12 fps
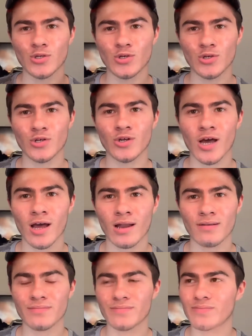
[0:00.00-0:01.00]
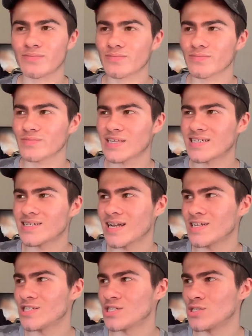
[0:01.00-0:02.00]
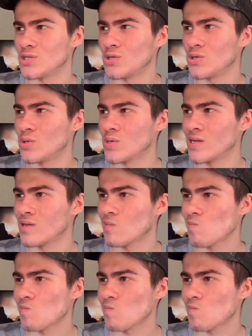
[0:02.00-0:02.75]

You're not set into...